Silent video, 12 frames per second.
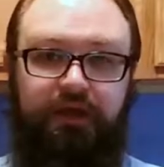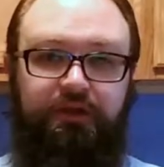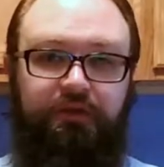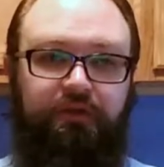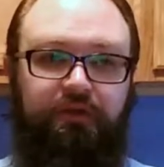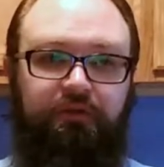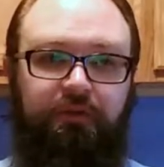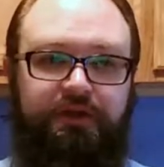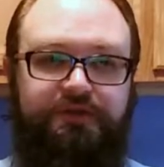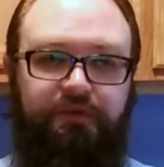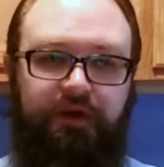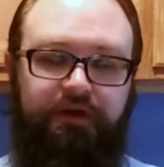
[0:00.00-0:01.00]
you could only
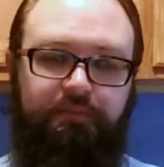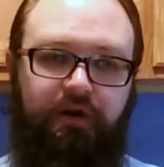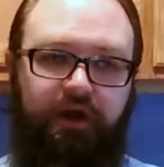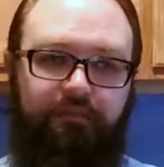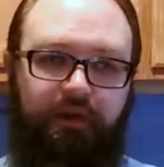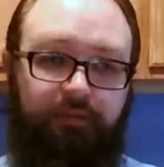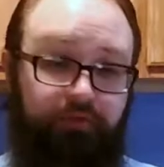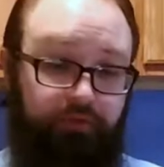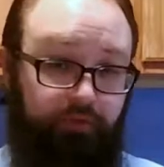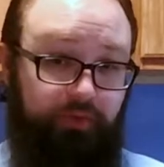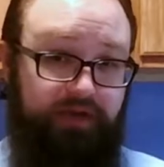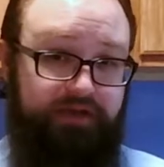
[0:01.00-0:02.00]
resurrect your party member
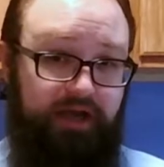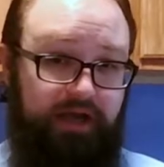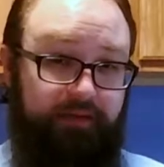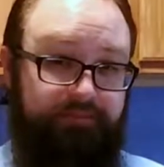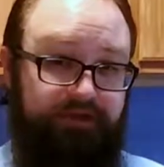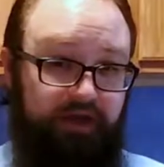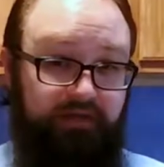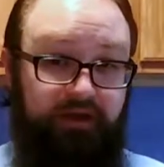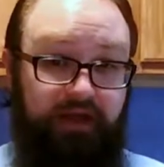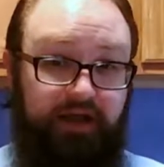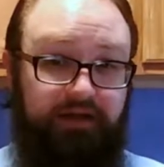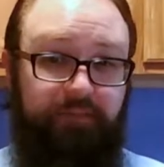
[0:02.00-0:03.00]
3 times, and
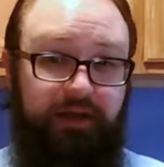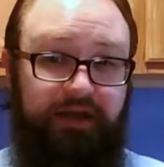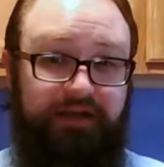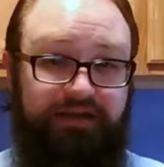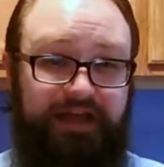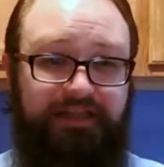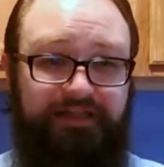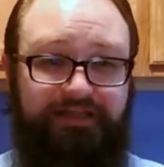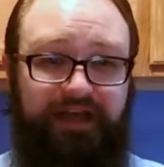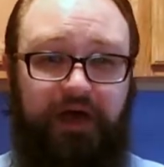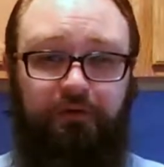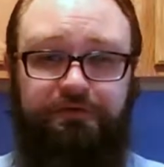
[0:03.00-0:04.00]
then you had to pay
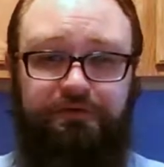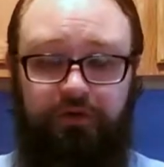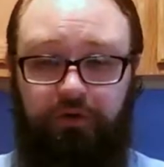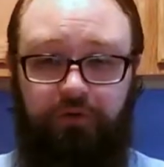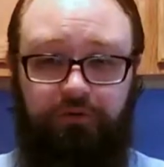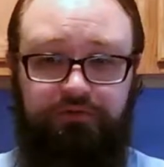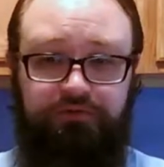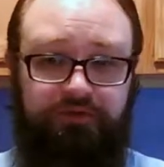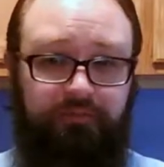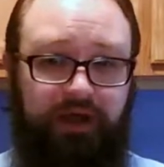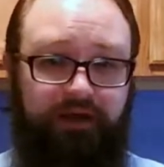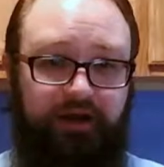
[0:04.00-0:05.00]
10,000 gold to
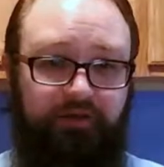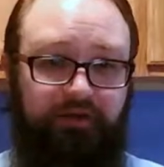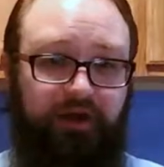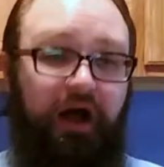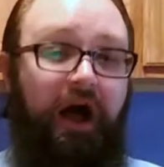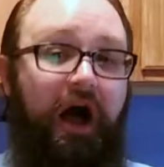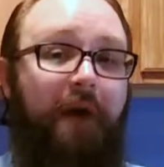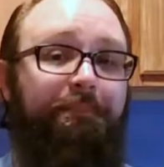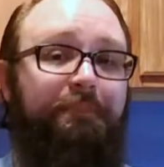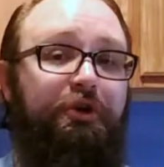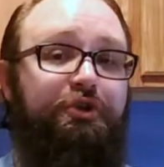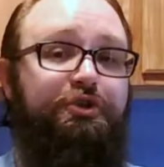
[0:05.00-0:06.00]
buy another
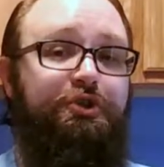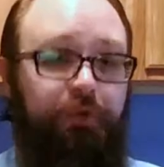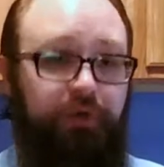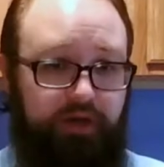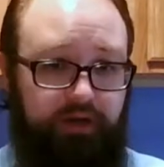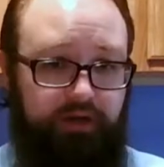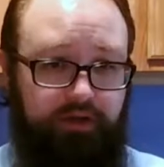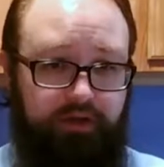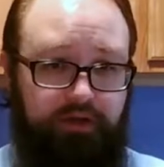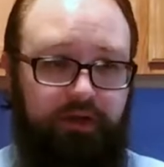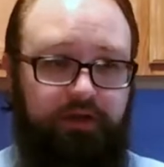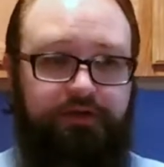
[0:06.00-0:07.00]
opportunity
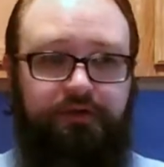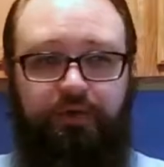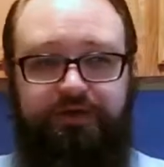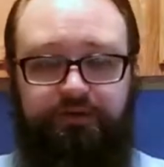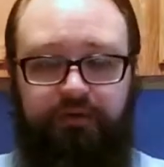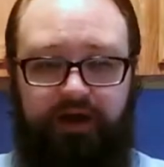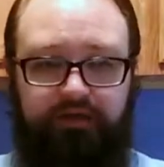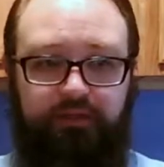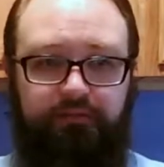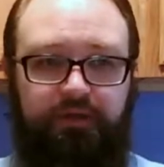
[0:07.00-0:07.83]
to resurrect them.